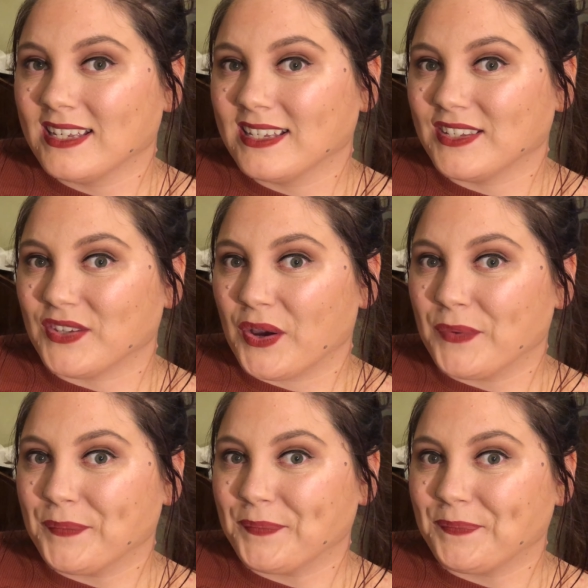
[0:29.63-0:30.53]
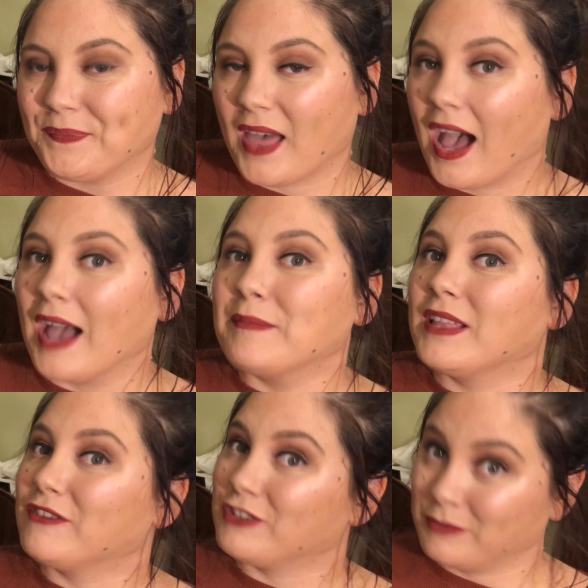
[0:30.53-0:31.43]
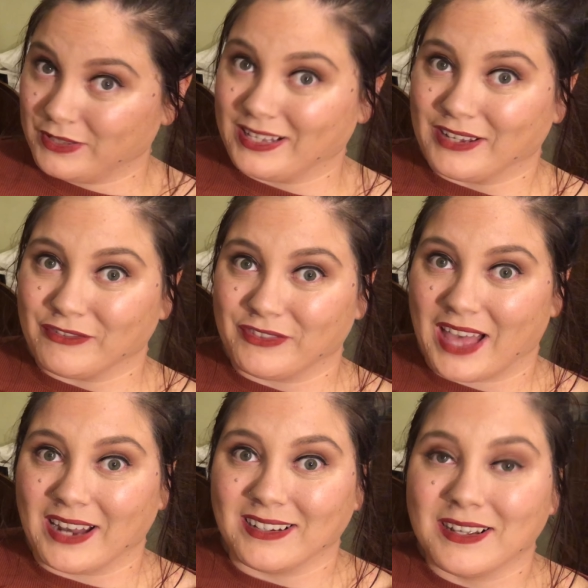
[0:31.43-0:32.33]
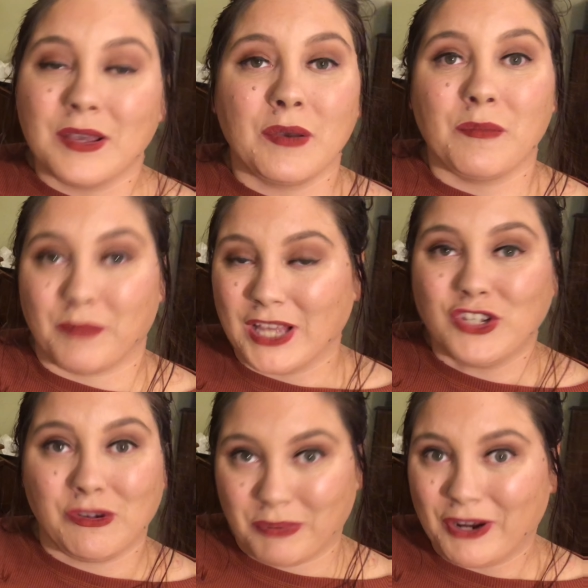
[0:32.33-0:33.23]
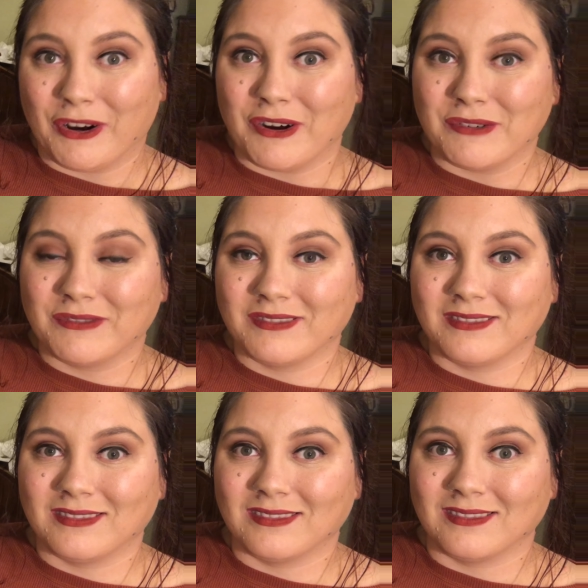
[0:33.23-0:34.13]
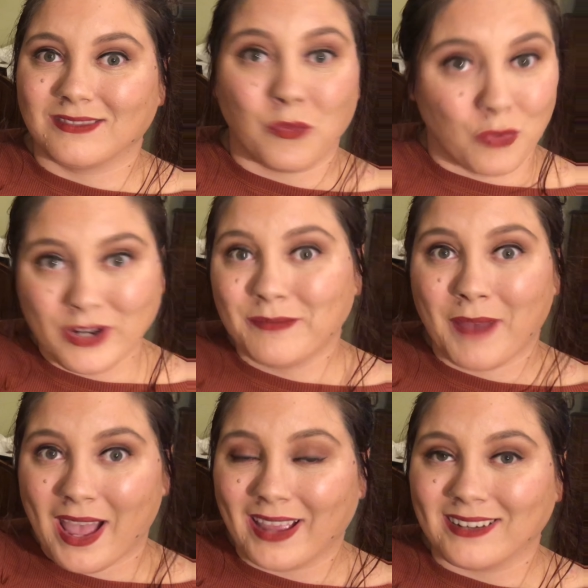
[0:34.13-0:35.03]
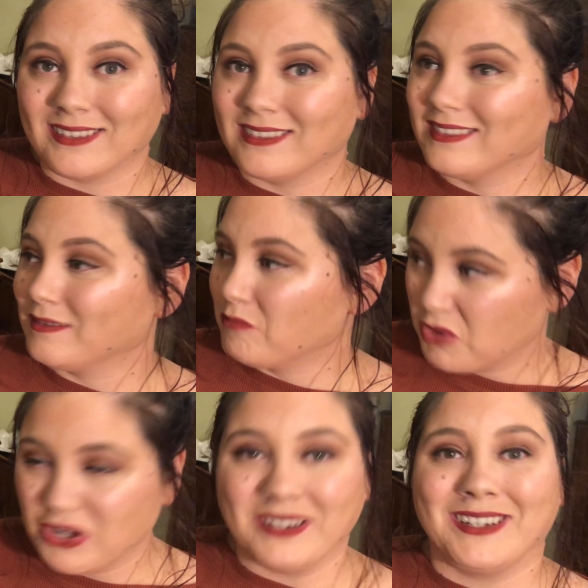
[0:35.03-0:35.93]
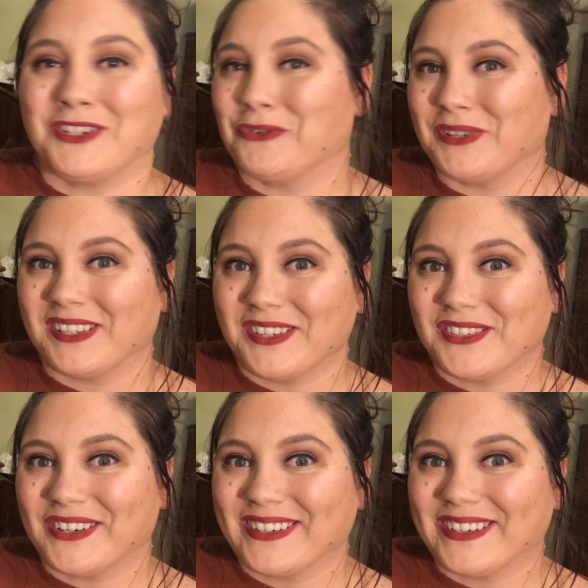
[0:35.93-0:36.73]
So I'm left to believe that Ben Shapiro wouldn't mind putting it to his sister.